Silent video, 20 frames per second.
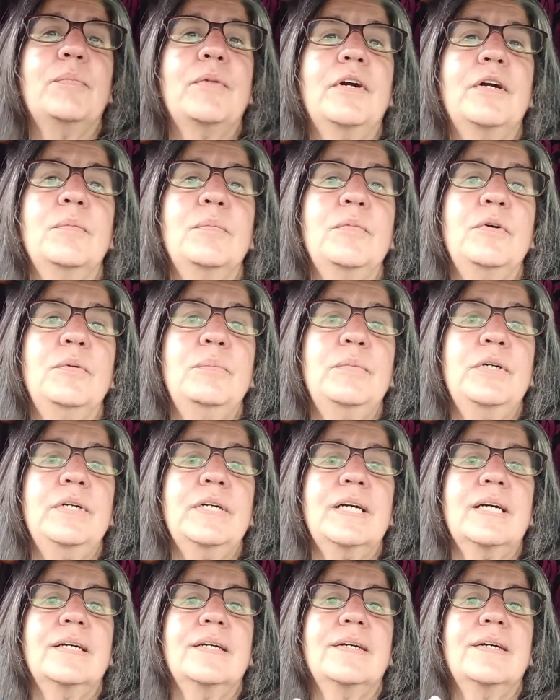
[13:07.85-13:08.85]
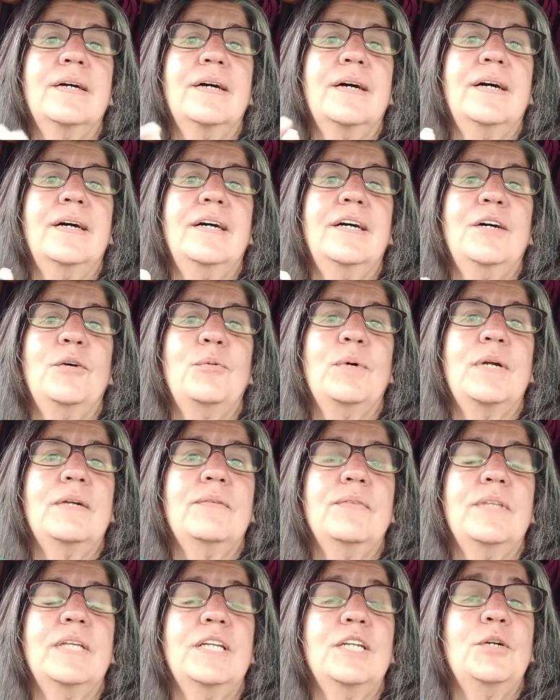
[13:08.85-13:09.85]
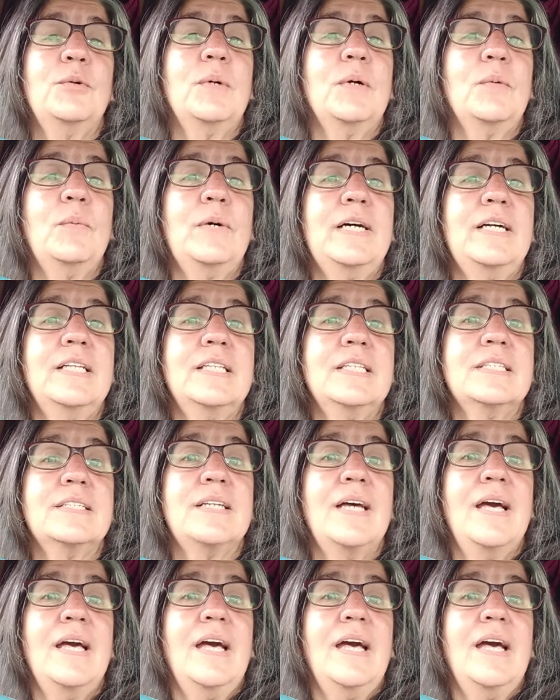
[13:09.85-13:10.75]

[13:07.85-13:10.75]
herbal book? One of the newer ones.